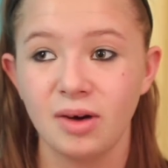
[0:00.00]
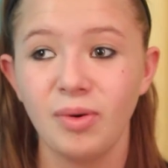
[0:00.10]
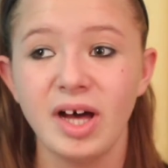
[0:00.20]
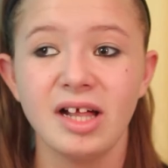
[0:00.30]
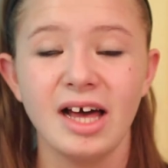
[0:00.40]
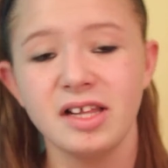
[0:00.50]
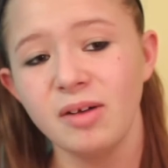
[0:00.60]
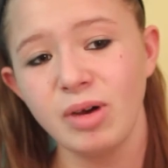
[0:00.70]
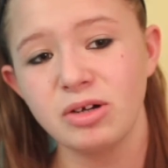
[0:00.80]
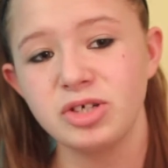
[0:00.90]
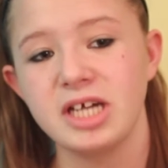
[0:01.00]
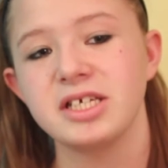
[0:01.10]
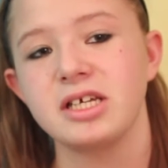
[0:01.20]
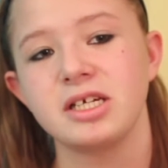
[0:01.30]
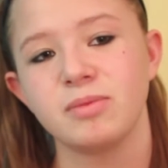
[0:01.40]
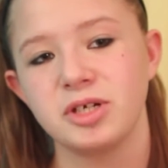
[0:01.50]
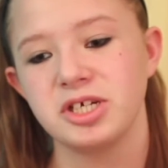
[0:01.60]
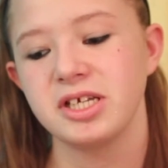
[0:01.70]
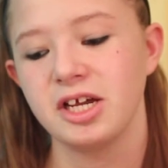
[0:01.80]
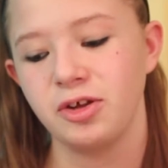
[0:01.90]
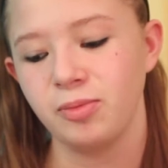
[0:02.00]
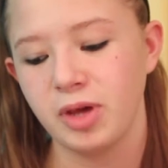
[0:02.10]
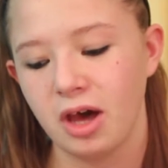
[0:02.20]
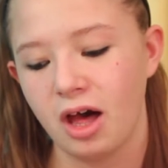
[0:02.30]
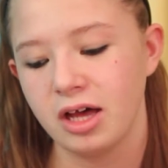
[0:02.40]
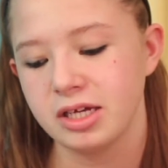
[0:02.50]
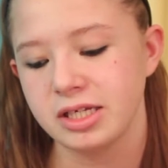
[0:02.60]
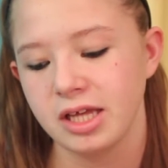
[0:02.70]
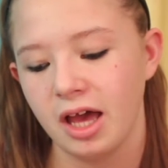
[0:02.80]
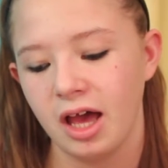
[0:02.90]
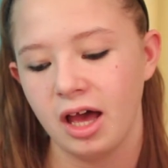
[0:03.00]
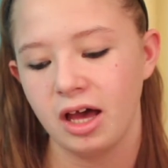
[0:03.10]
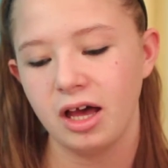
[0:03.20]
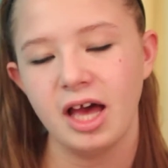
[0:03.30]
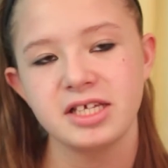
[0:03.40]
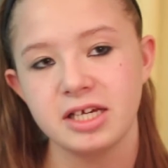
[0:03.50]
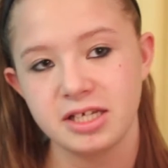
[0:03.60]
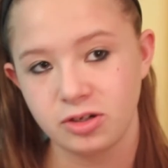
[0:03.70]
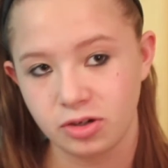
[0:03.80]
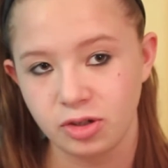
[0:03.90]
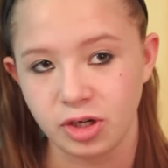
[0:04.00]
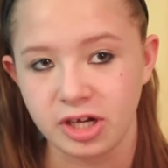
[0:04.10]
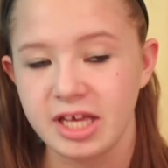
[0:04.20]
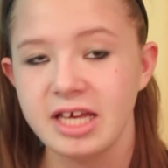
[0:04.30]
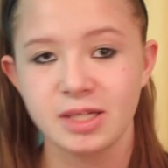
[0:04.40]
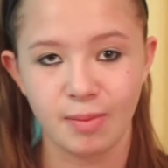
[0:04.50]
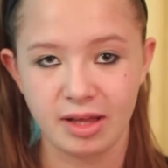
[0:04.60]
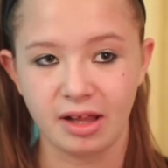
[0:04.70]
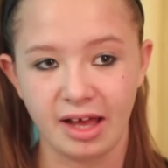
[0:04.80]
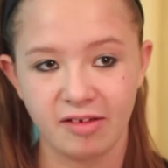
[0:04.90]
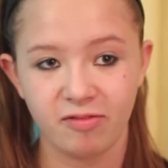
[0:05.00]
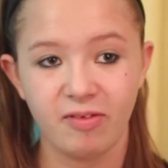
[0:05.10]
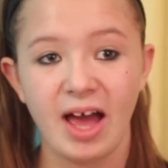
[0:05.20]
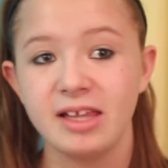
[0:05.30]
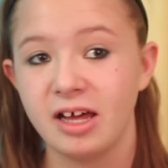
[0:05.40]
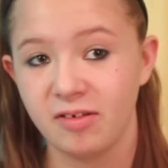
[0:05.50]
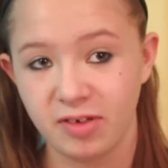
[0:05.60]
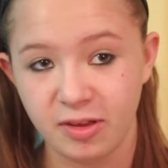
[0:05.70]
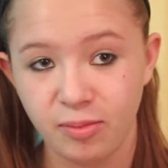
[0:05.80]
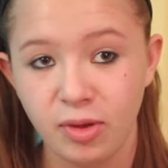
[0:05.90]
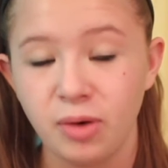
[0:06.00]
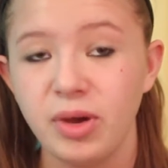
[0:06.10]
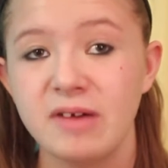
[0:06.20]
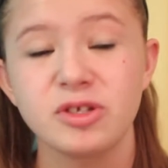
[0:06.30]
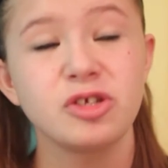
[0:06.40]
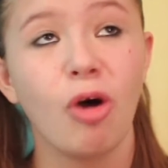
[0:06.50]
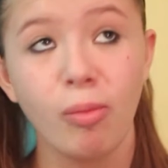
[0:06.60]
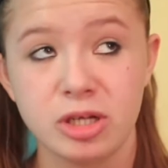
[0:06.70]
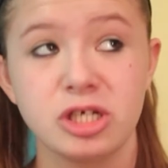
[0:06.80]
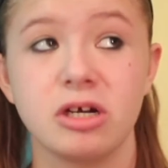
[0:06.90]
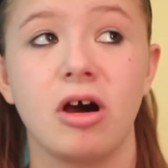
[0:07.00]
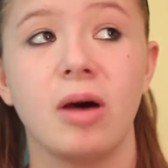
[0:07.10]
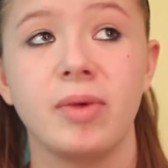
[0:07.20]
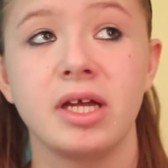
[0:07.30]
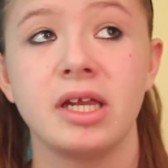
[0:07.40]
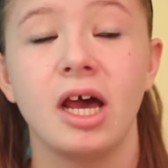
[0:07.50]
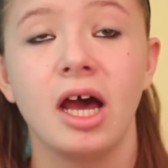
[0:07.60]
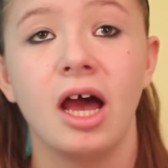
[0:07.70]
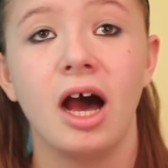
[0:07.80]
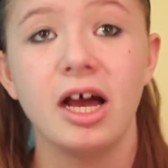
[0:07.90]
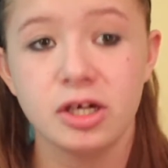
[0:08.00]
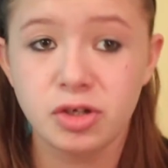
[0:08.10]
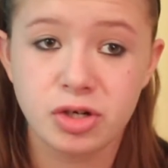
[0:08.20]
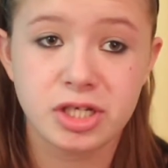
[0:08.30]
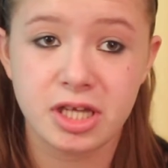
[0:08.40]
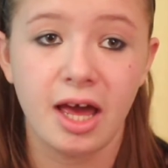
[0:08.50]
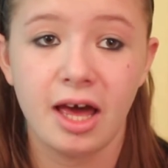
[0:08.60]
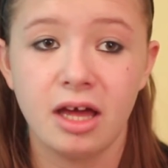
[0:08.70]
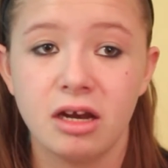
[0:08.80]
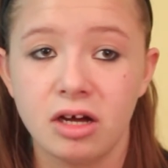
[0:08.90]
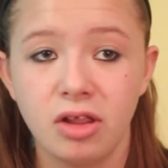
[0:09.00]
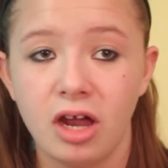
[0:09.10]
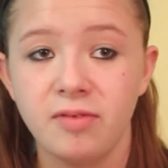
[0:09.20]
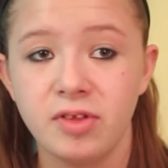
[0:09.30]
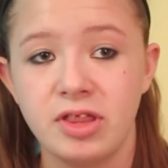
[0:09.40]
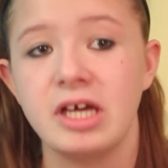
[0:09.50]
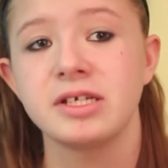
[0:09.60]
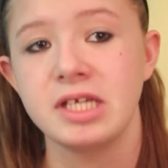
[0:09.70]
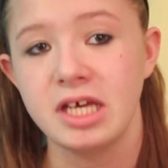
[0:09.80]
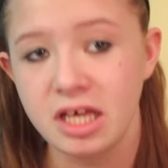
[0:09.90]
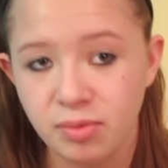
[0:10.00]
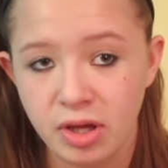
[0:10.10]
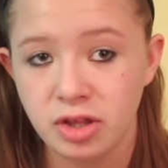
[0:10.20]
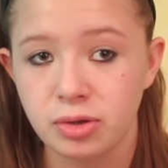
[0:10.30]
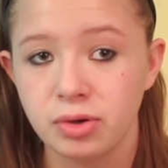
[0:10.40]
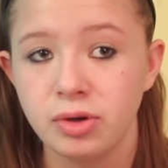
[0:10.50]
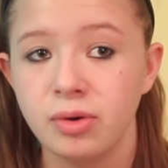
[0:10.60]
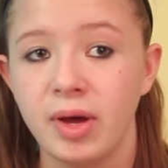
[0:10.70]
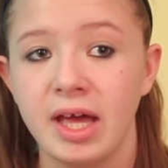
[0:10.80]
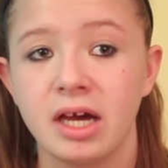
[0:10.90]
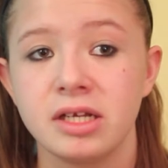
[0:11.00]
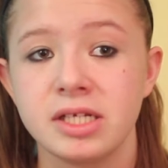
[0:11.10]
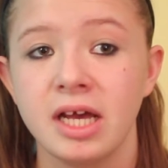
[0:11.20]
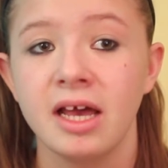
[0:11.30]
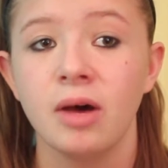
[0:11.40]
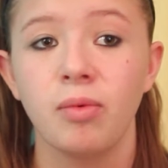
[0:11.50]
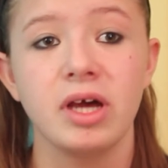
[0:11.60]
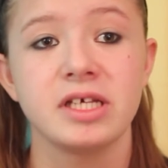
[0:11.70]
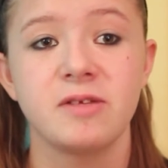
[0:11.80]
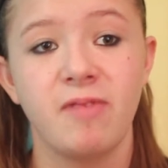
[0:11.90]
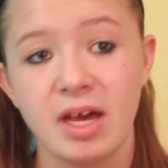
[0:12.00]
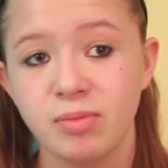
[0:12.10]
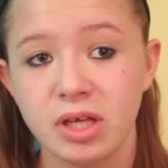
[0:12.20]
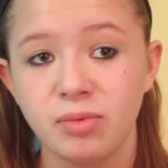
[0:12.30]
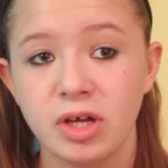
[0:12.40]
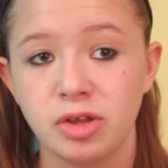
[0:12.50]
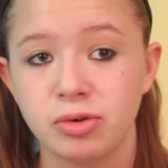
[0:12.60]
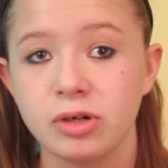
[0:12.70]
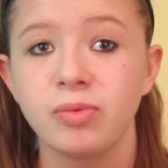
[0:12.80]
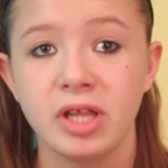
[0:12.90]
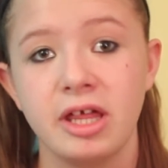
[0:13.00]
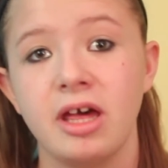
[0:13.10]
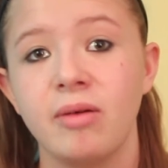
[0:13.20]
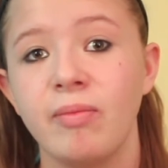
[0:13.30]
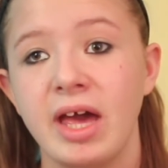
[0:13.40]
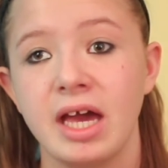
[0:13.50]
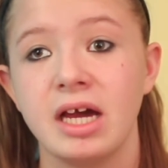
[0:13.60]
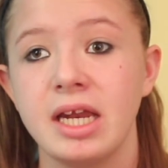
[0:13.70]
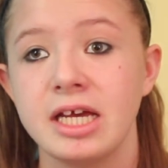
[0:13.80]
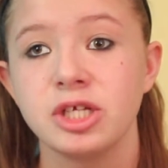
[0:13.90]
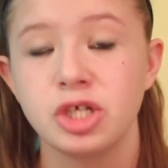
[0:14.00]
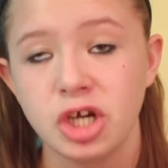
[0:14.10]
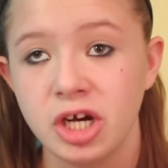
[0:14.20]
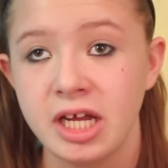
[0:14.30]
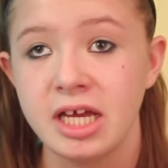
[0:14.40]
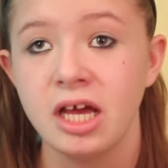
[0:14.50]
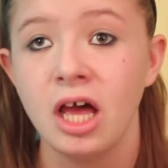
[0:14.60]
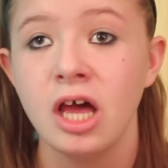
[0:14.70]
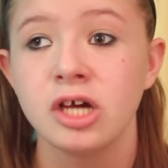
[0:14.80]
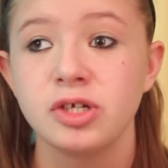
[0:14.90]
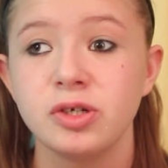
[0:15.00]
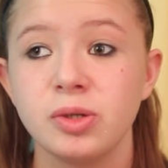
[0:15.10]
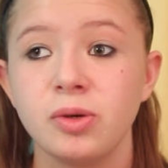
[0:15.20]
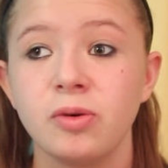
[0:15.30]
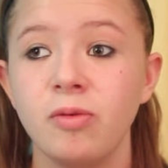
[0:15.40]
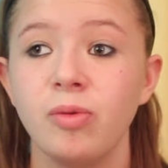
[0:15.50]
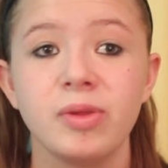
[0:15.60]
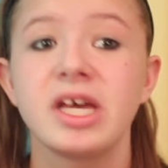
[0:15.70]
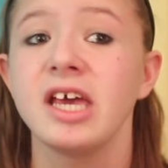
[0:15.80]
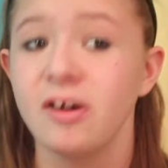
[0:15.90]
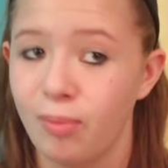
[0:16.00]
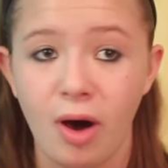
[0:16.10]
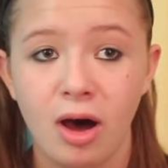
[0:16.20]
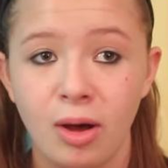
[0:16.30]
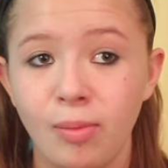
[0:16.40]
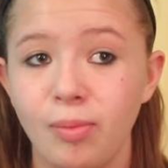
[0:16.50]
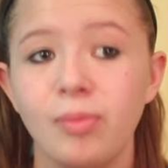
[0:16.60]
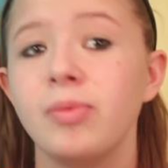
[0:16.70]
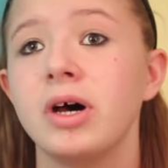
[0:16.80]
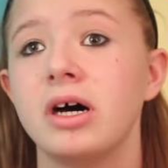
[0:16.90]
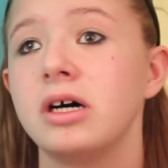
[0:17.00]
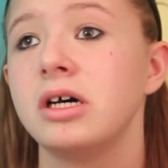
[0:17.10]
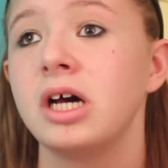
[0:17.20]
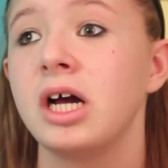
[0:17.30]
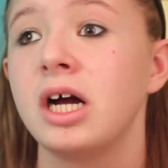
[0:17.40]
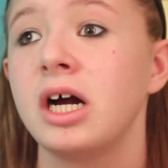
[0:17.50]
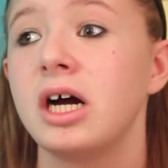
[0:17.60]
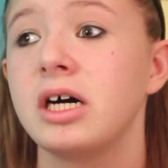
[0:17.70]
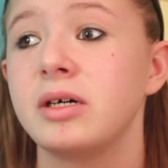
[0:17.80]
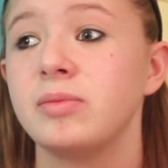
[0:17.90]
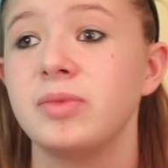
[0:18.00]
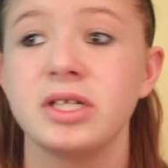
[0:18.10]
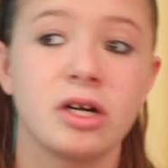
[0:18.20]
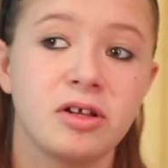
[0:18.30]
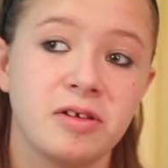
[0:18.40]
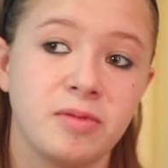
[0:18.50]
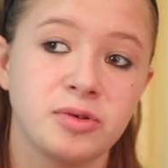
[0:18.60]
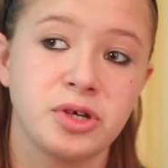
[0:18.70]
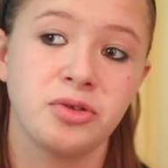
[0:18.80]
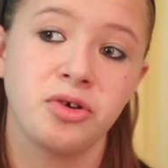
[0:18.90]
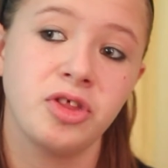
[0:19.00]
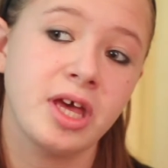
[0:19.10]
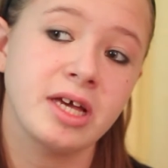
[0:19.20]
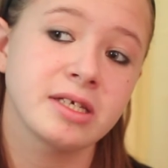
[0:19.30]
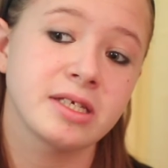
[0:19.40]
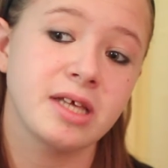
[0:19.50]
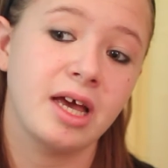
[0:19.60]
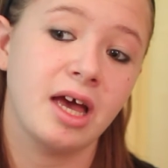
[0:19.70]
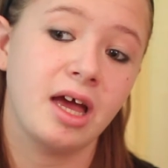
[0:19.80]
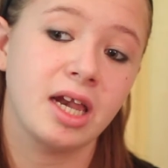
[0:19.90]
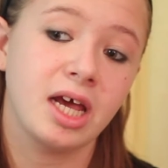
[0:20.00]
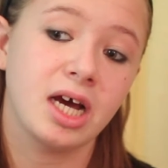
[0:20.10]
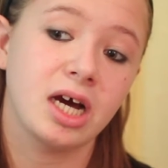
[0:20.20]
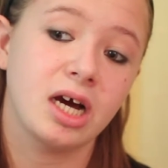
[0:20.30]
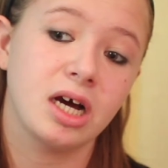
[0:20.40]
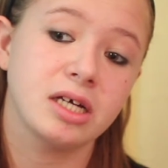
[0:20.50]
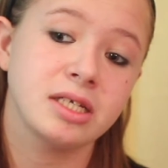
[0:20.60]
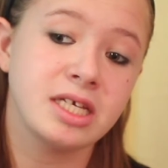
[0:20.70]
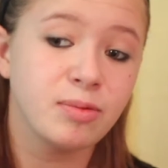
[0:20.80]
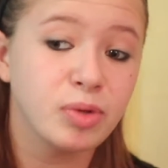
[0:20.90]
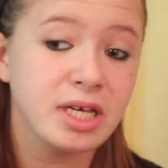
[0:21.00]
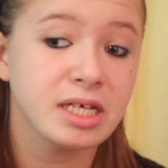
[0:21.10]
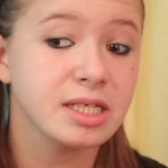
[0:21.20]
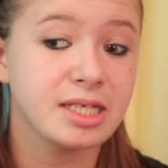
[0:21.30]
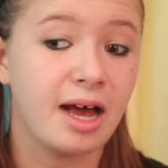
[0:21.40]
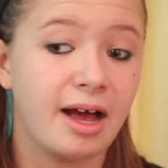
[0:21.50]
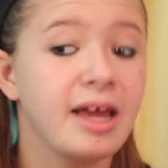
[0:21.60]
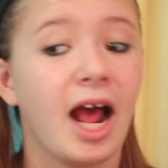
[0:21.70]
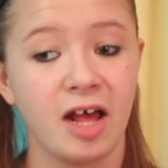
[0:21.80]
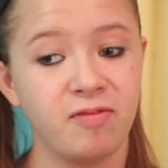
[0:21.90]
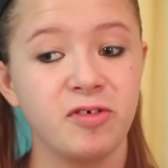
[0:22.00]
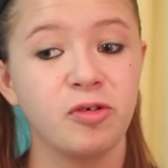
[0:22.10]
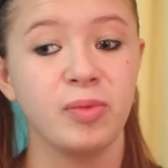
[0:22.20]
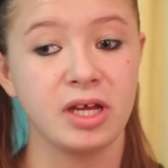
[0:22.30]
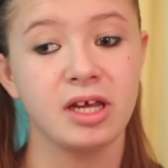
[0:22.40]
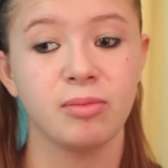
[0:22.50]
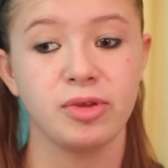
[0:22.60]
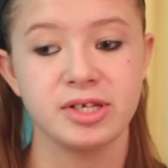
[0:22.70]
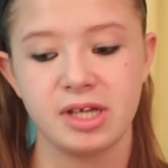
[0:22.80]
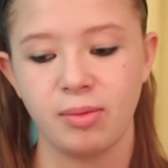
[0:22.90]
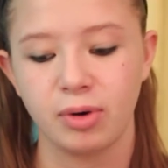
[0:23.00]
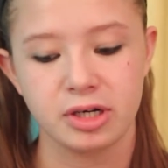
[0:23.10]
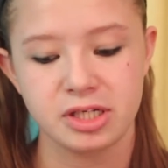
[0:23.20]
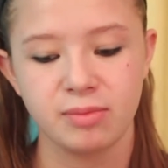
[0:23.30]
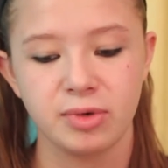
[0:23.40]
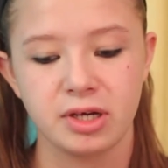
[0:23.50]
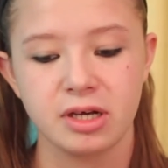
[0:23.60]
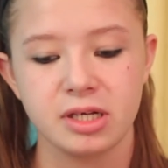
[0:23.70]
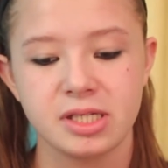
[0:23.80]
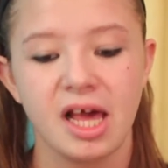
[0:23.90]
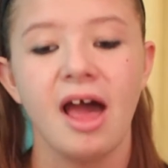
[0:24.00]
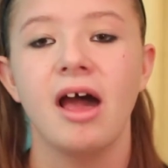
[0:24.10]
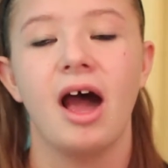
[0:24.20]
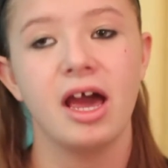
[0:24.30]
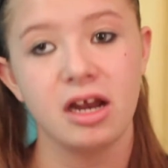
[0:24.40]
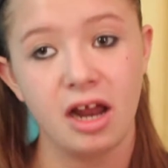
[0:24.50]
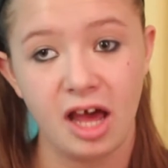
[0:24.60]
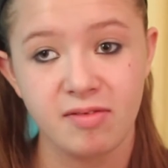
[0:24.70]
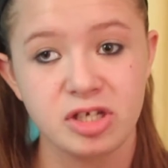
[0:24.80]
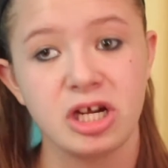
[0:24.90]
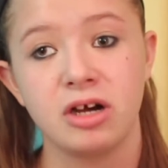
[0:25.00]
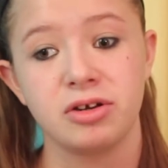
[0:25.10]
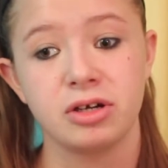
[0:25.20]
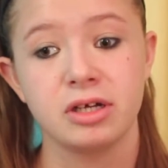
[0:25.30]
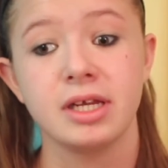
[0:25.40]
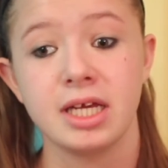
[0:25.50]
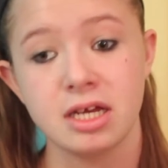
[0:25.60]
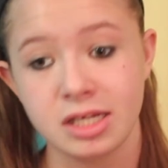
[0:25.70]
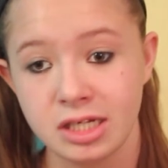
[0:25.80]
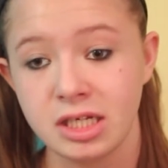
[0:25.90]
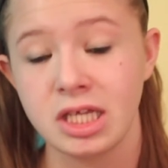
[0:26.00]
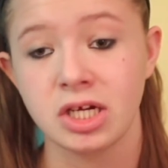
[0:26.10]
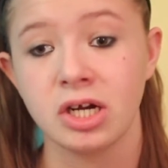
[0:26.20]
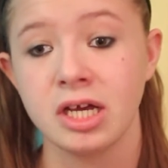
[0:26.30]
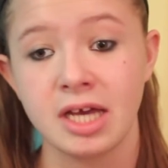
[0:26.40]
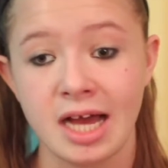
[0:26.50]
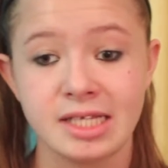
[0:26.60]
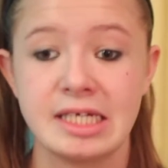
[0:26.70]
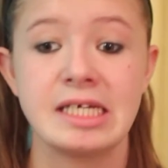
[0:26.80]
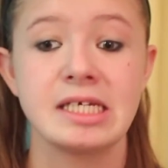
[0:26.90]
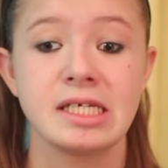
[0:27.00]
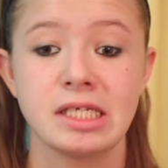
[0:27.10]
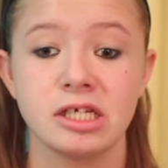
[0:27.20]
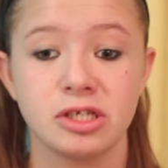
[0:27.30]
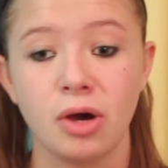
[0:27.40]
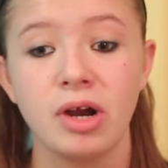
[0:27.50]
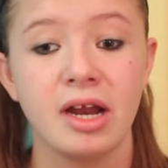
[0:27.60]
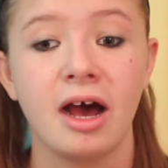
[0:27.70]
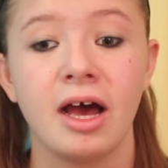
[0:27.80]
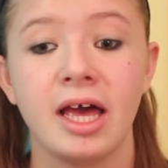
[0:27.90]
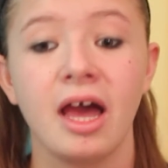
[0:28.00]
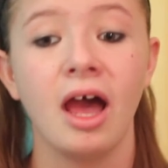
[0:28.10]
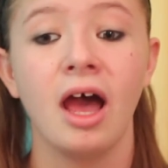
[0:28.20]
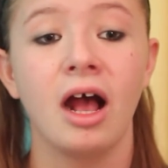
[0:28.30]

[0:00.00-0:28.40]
Well, I love Michael Jackson as much as I do because, as I said earlier, he is my life. I love him. We have so much in common. I understand a lot of the things that he went through and what his family went through with him and his journey to the King of Pop, and all of those other things. And deeply inside, I feel me and him are the same person, because I did not have a childhood. He didn't either. He got teased. So did I.